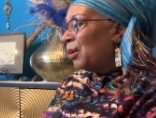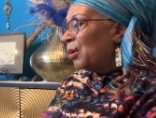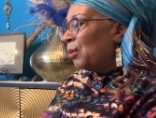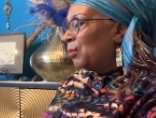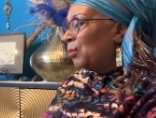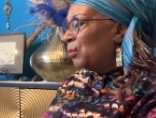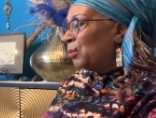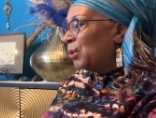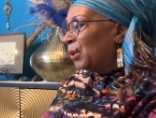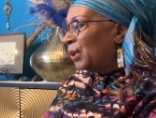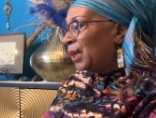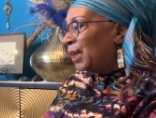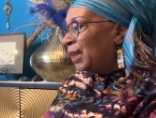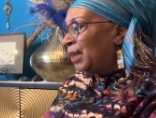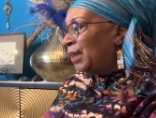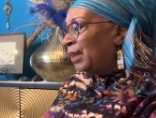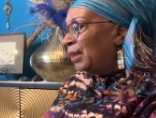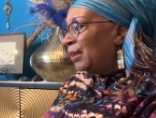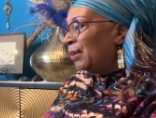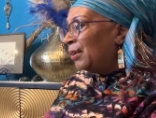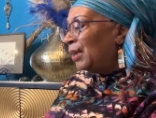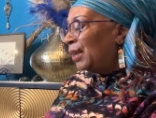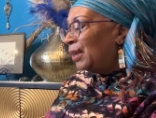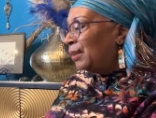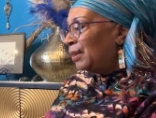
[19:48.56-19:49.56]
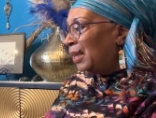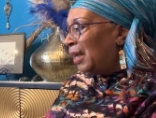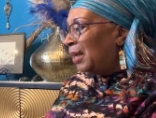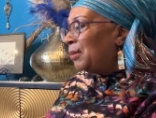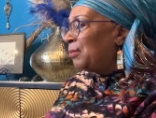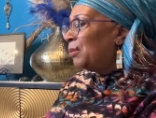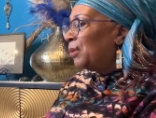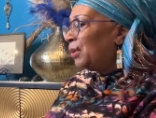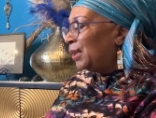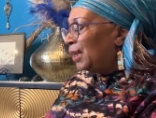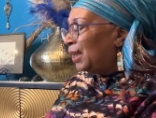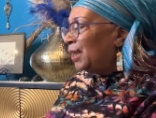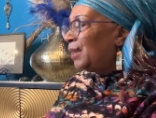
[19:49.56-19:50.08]
were here and they
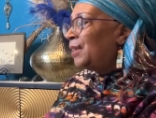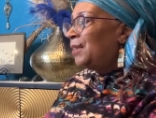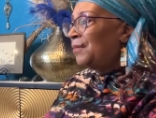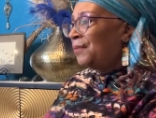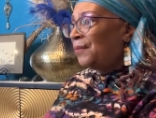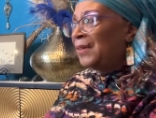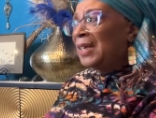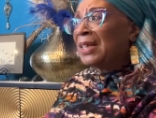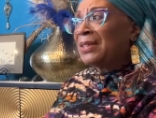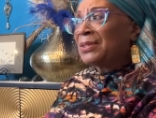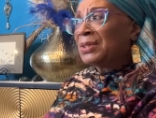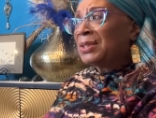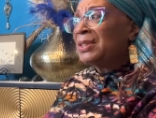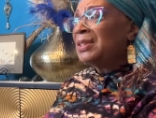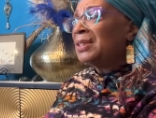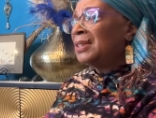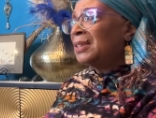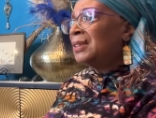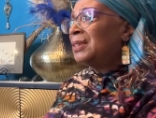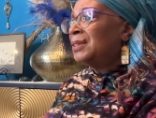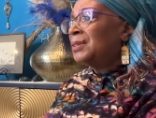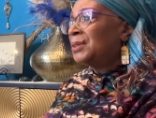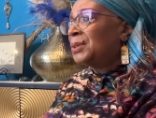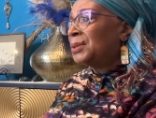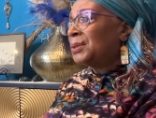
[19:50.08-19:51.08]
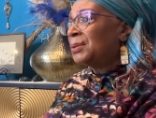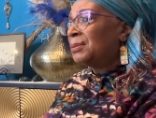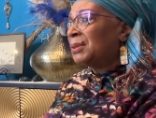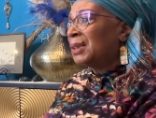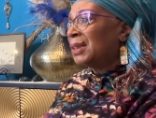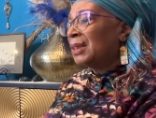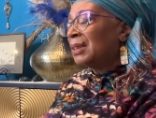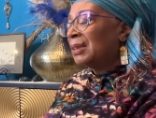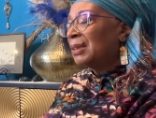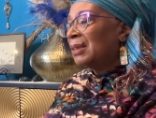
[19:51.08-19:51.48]
were in the fashion industry.